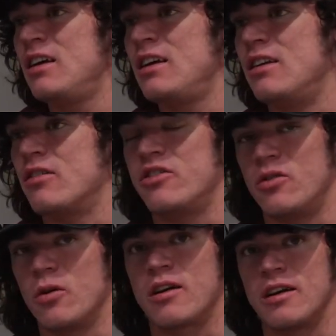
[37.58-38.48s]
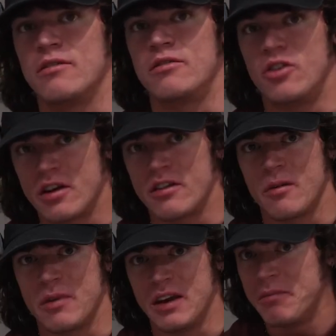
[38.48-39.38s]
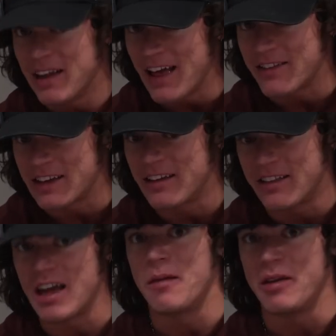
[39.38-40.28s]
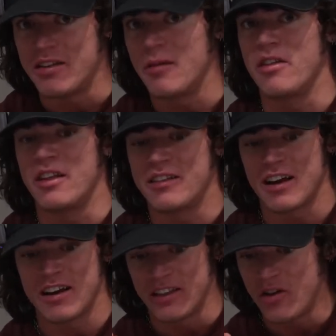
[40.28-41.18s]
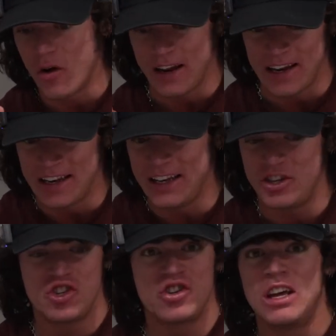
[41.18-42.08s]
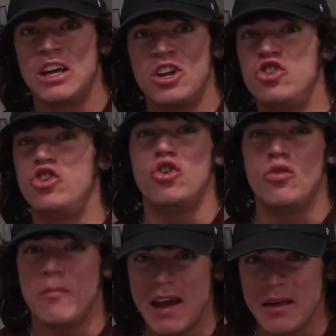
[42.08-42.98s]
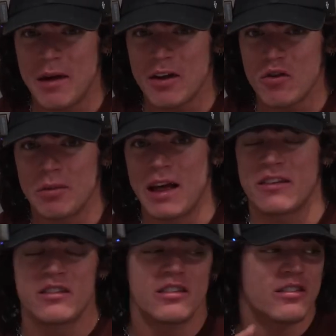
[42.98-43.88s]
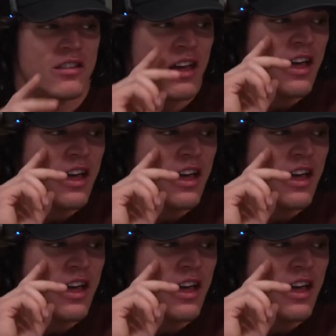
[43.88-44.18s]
because you are kind of cooking something in plastic. It's got to be something that's not going to totally leach too many microplastics.